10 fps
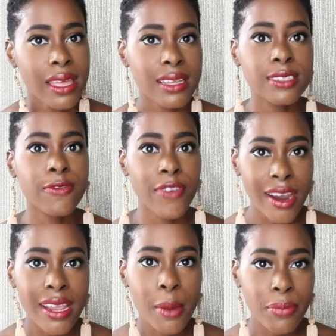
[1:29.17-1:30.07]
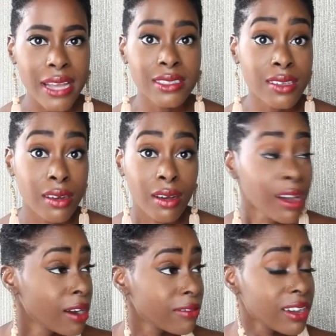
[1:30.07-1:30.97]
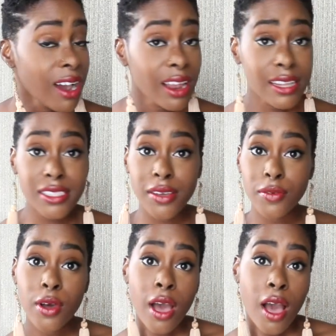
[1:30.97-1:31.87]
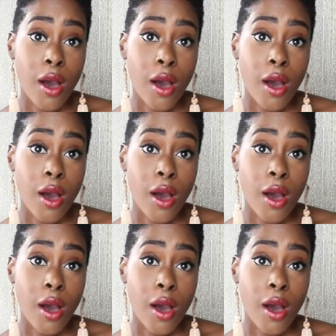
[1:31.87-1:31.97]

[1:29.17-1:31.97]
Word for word: it's very impractical regardless of